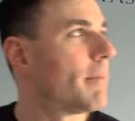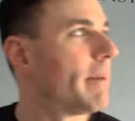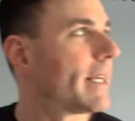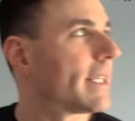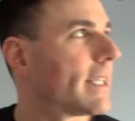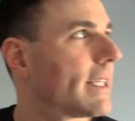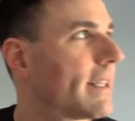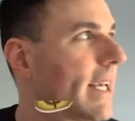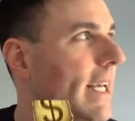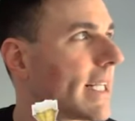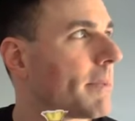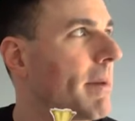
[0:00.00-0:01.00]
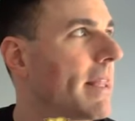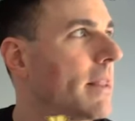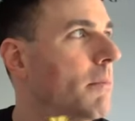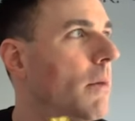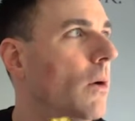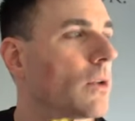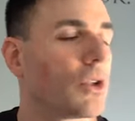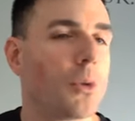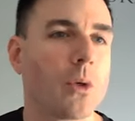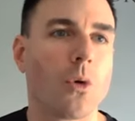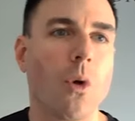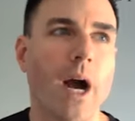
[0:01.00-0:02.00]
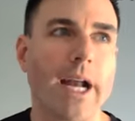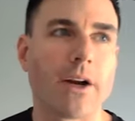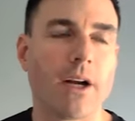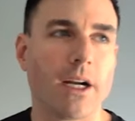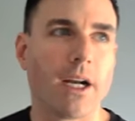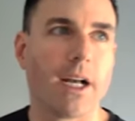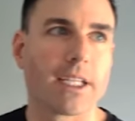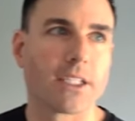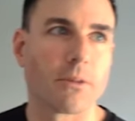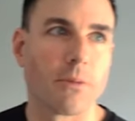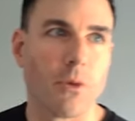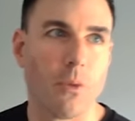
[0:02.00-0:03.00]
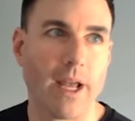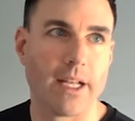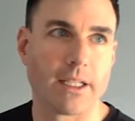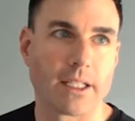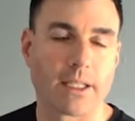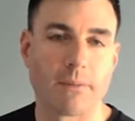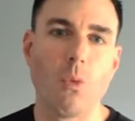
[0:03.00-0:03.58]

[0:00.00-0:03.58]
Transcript: the business that can spend the most to acquire a customer wins.